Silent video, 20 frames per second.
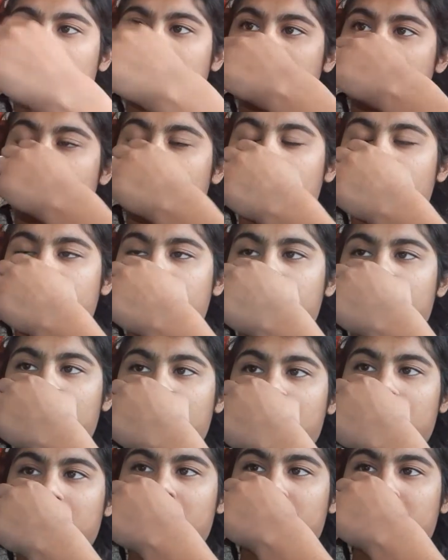Story 4
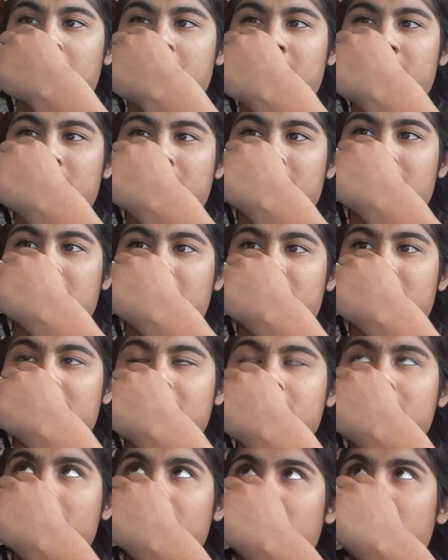came out that
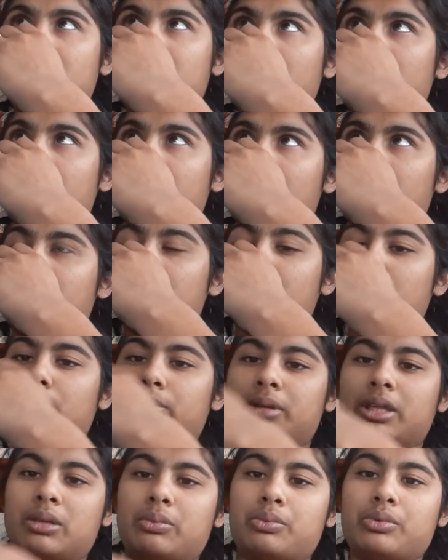Bo
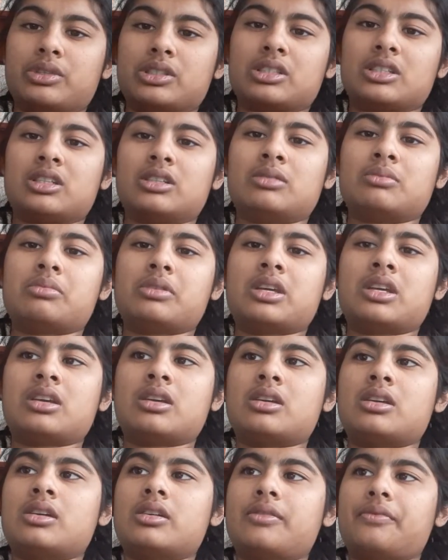Peep was gonna
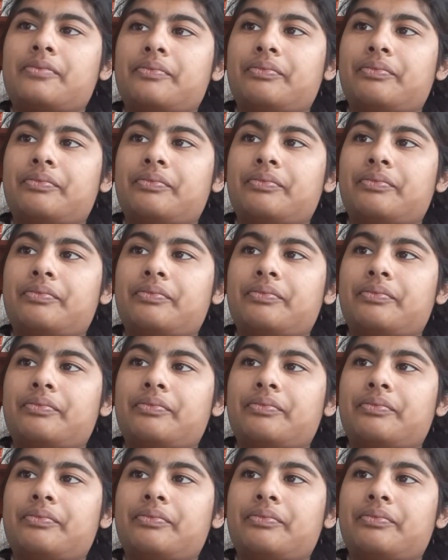be,